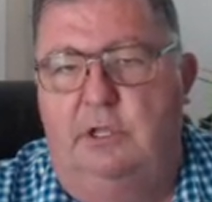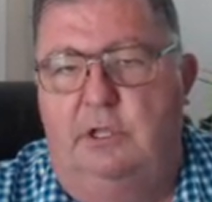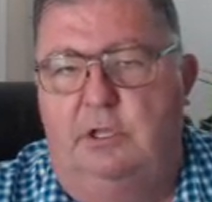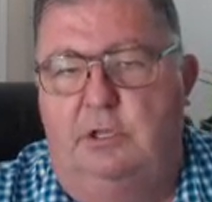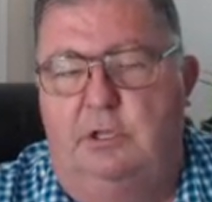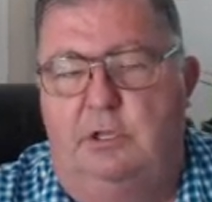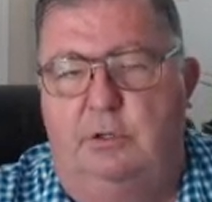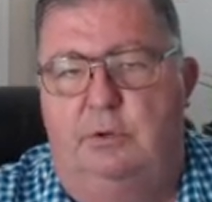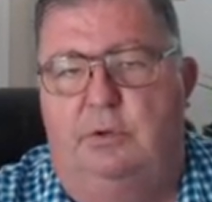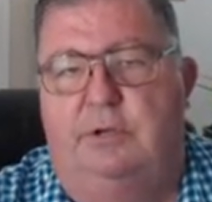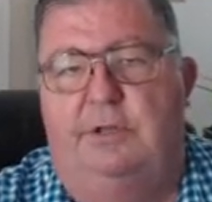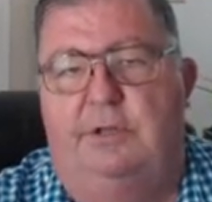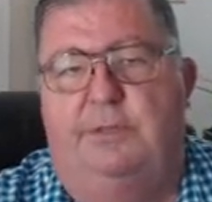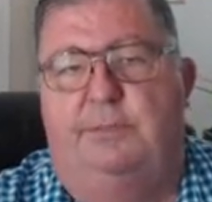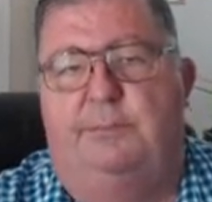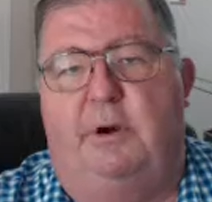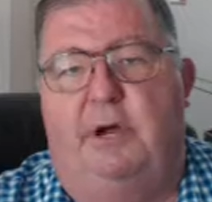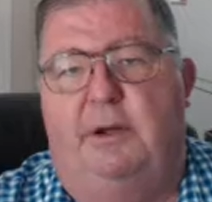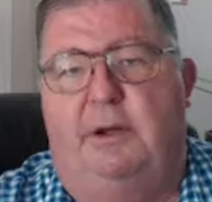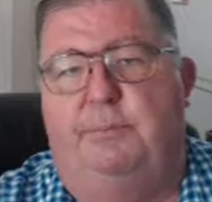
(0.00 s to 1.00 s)
You get the
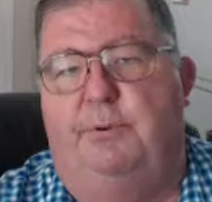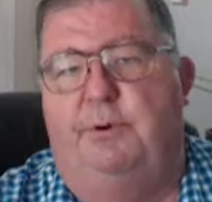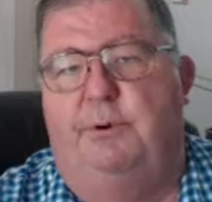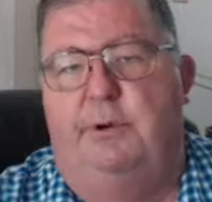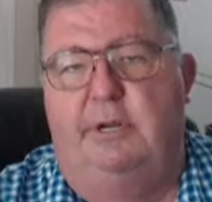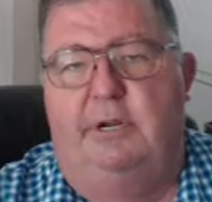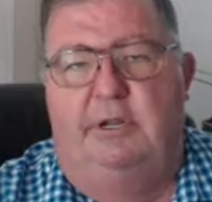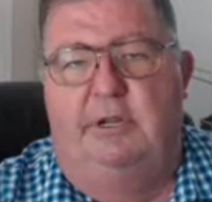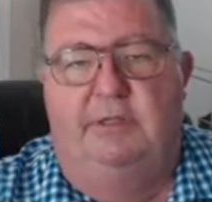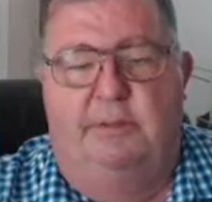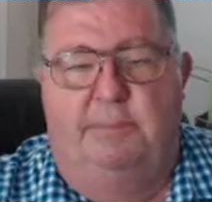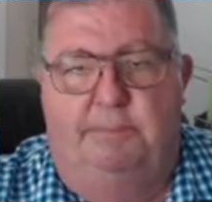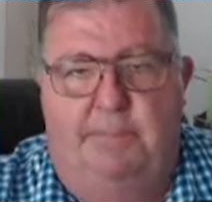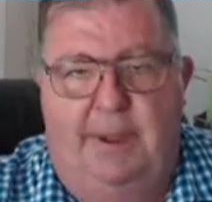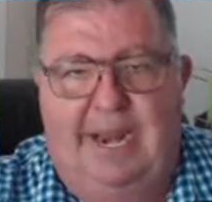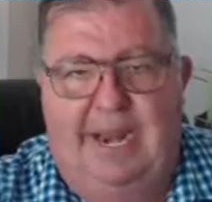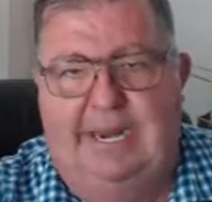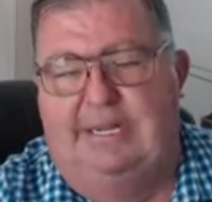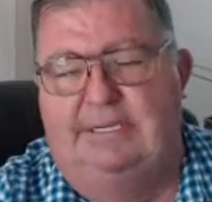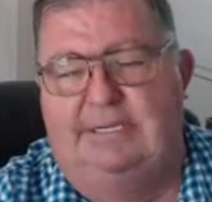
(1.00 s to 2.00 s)
property, the
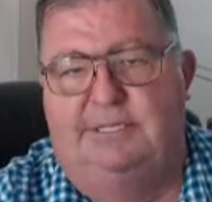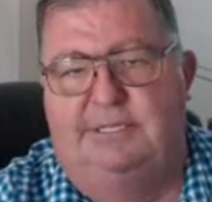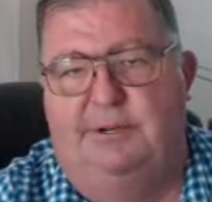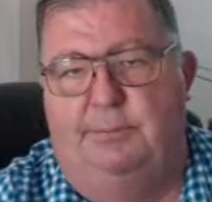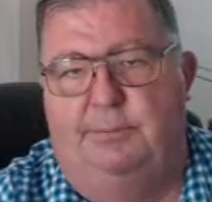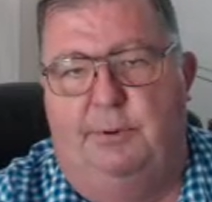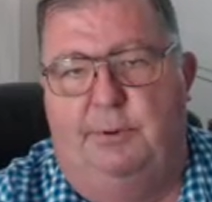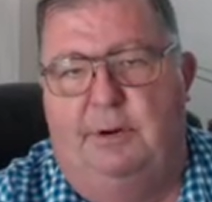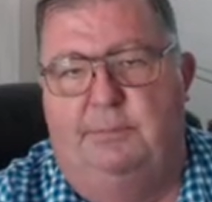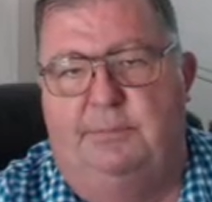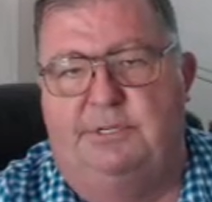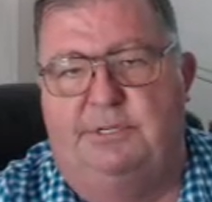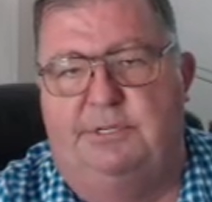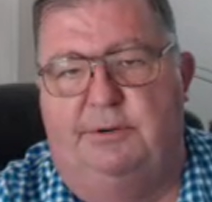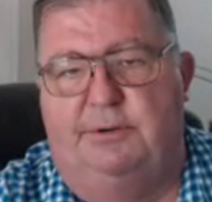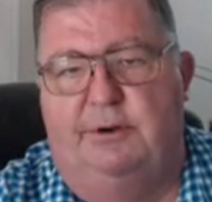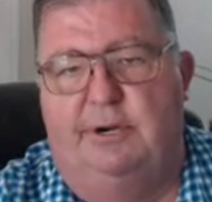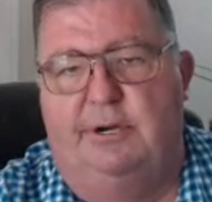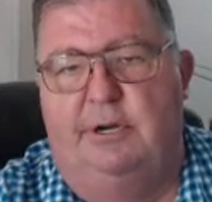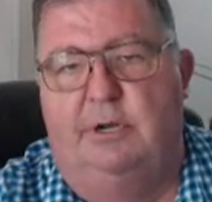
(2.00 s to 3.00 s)
bank gets a
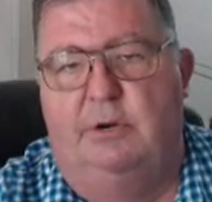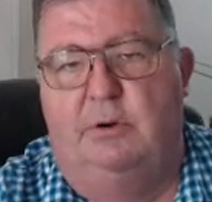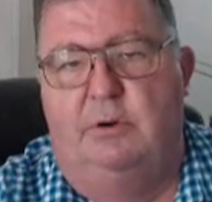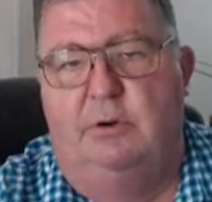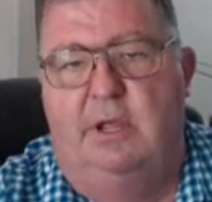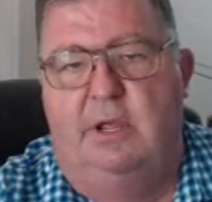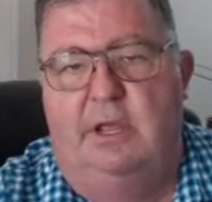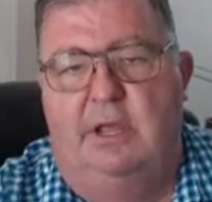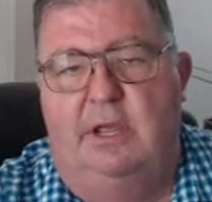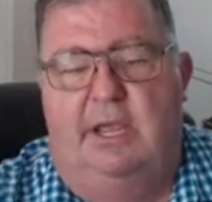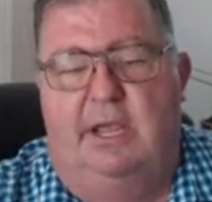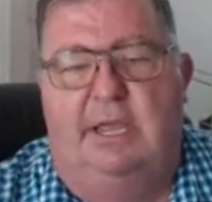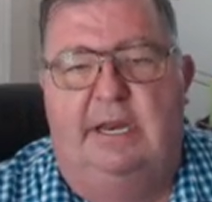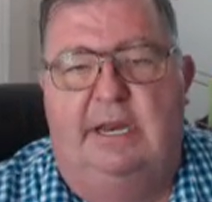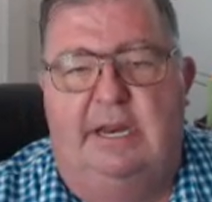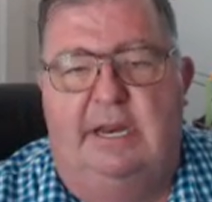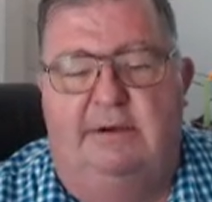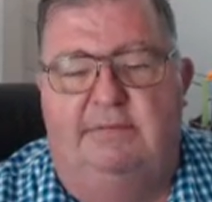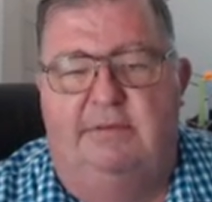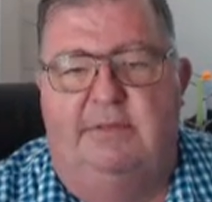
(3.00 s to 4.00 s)
promissory note,
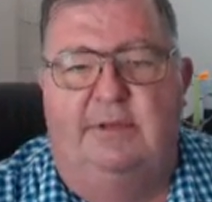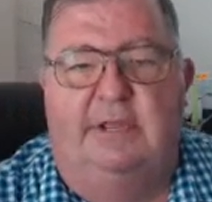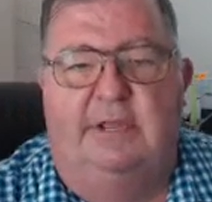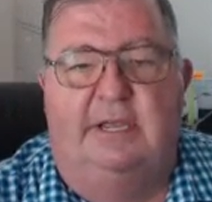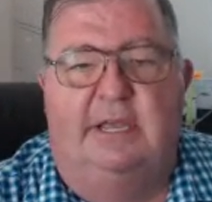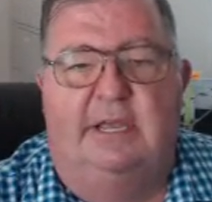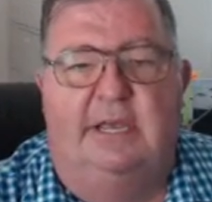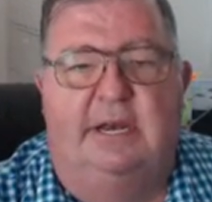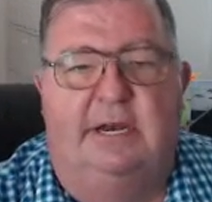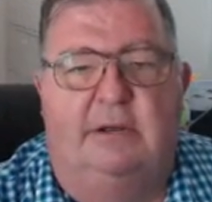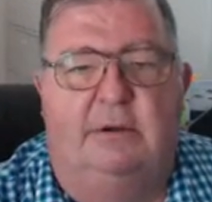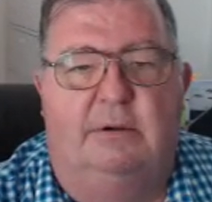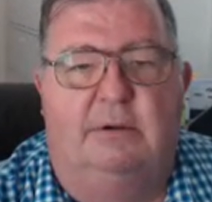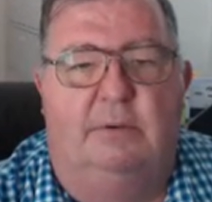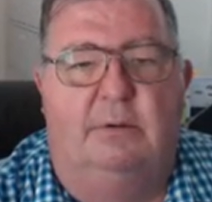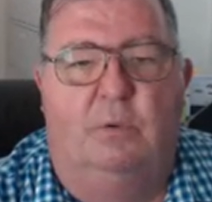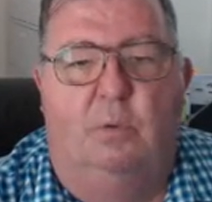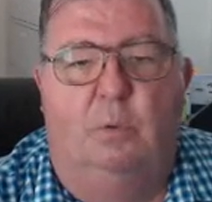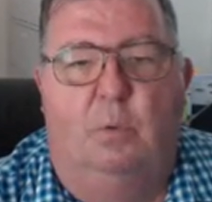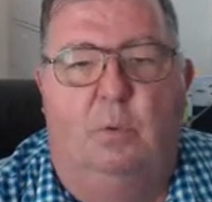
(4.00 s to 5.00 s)
and everything kind of
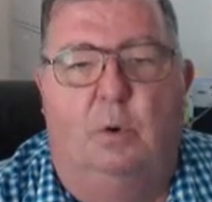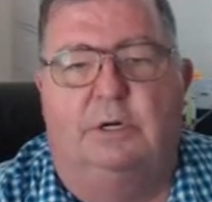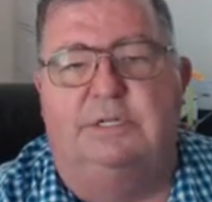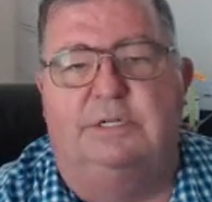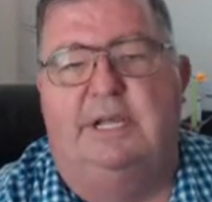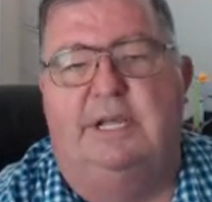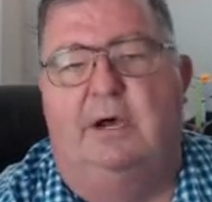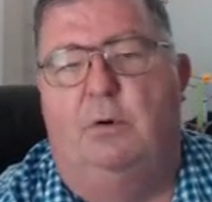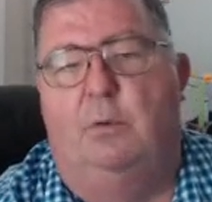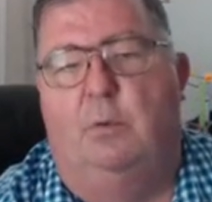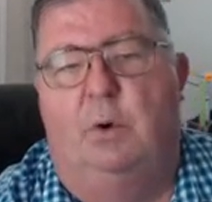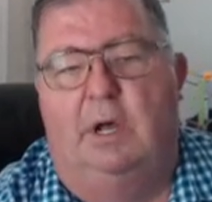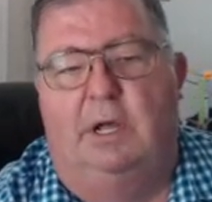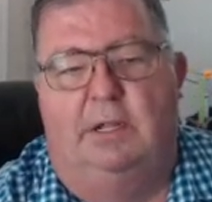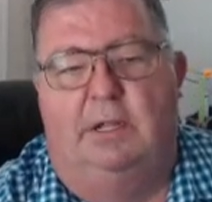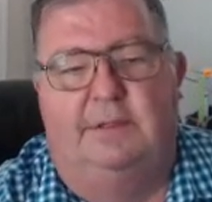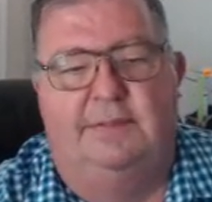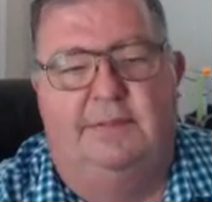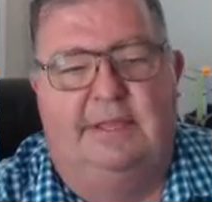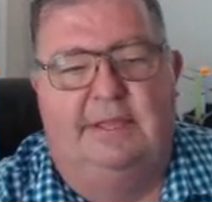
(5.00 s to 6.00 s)
works out
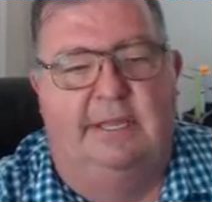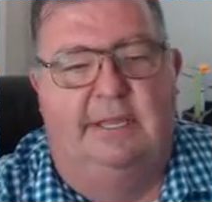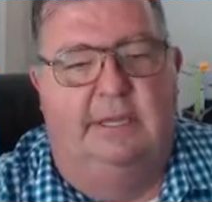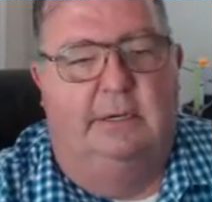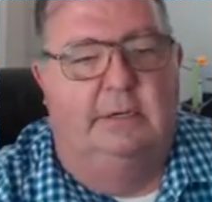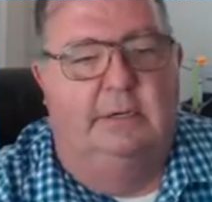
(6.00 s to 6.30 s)
well in the end.